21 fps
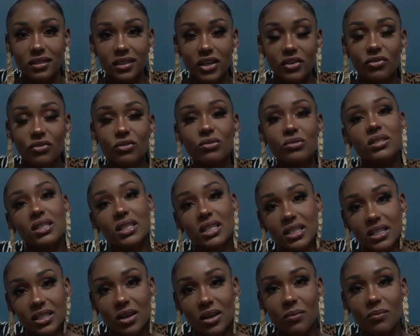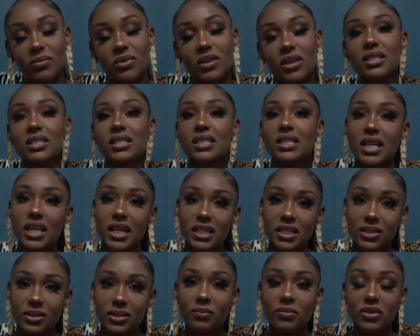If you see something, say
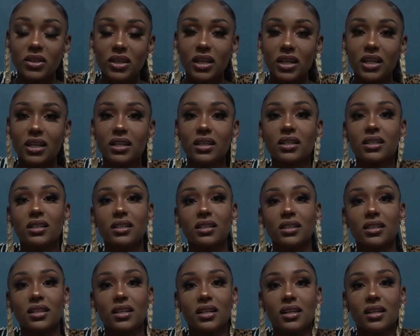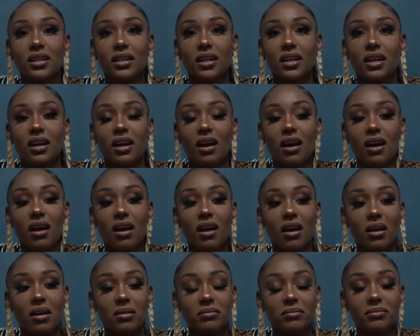something.
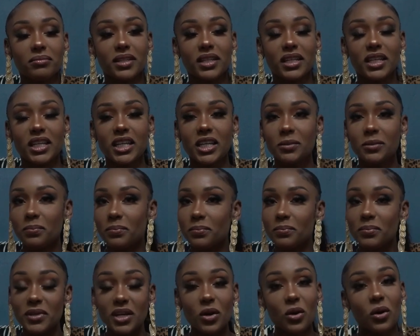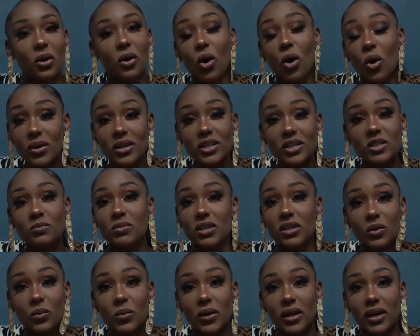Um, keep be always
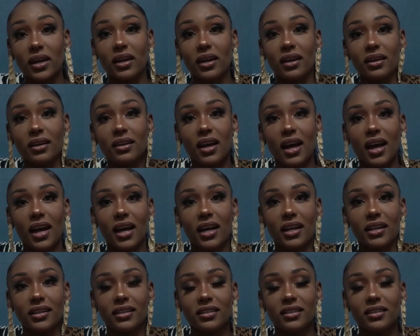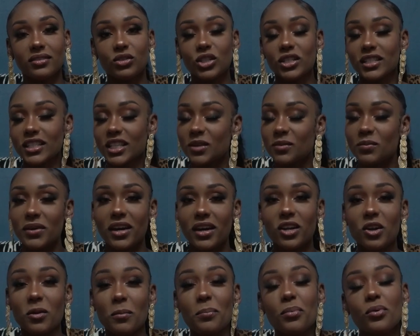be aware and just keep your
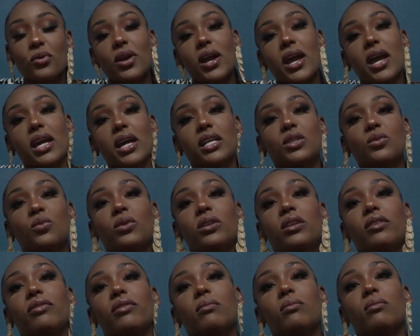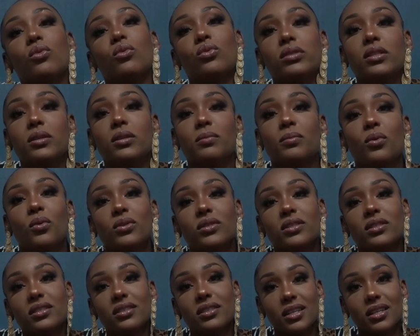head up. Prayer is one of the most
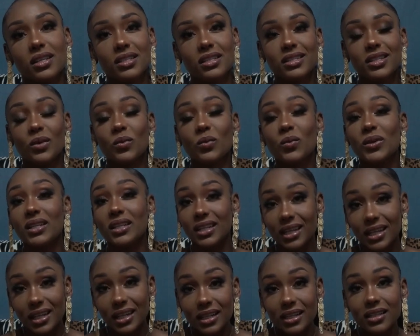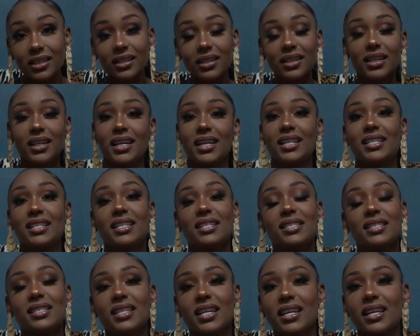important things that we need in
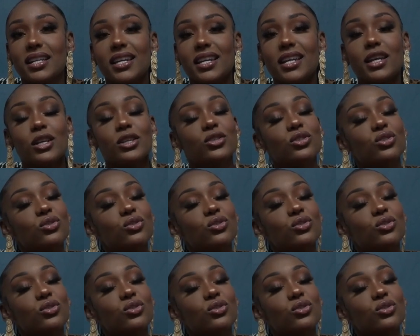this day and age.